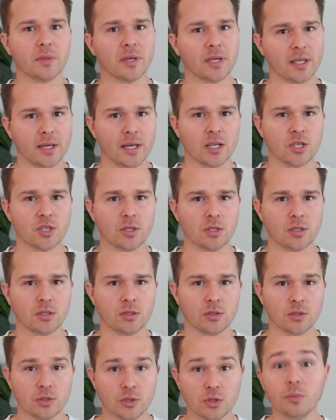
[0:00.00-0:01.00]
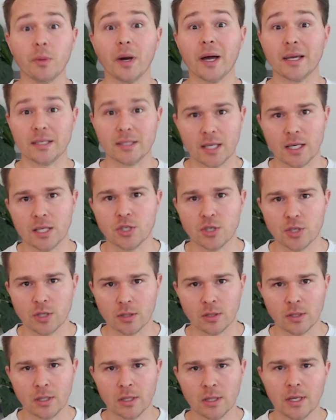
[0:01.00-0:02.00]
and connection to my attention.
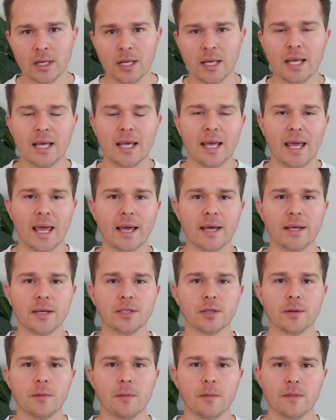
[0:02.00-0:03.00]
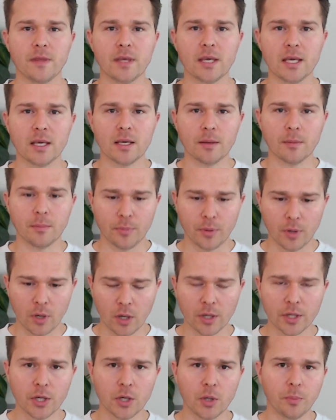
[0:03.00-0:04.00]
And the
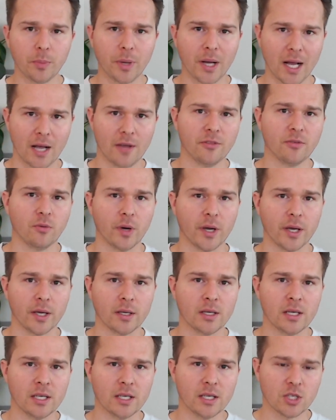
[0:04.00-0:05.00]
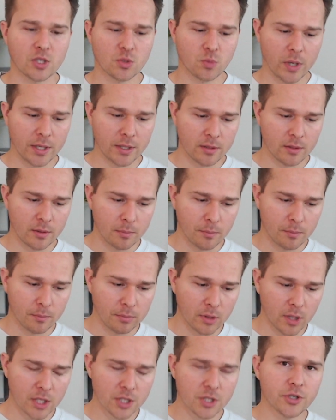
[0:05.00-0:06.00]
Polyol pathway is when
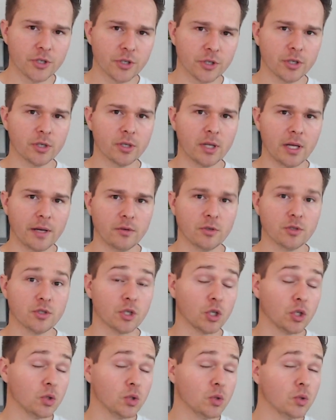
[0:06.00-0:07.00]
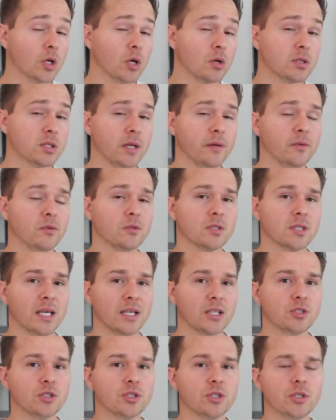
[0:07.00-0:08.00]
blood sugar levels or glucose levels
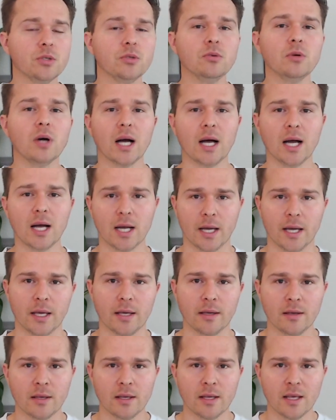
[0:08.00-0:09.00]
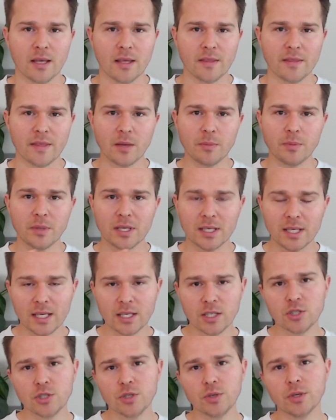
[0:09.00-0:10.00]
get too high, they
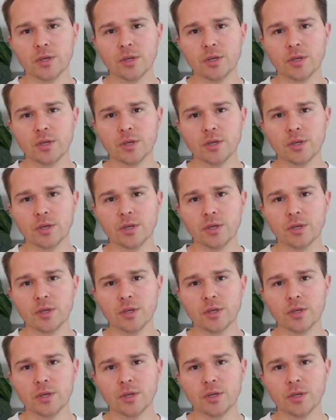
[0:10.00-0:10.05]
begin to